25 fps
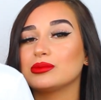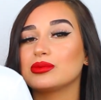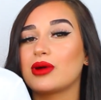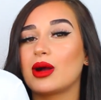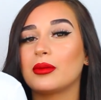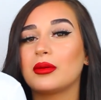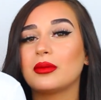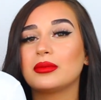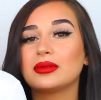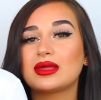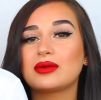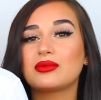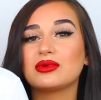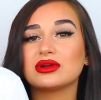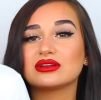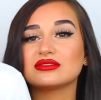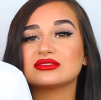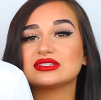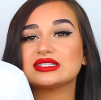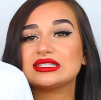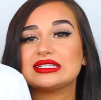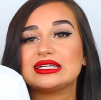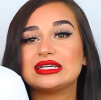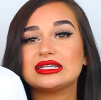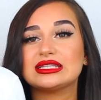you probably would
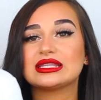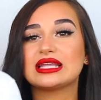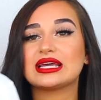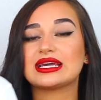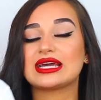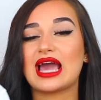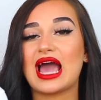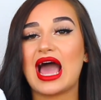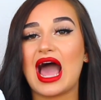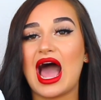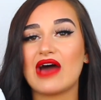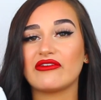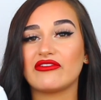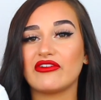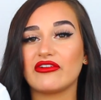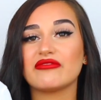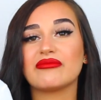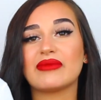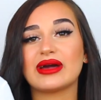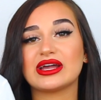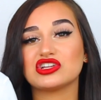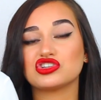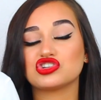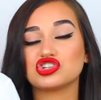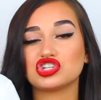have seen like half of
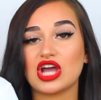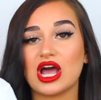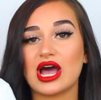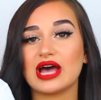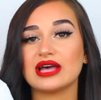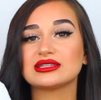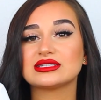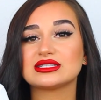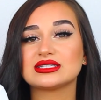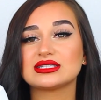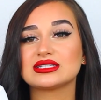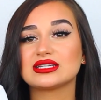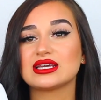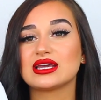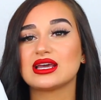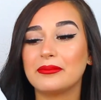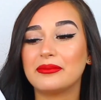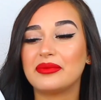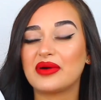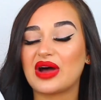my chest.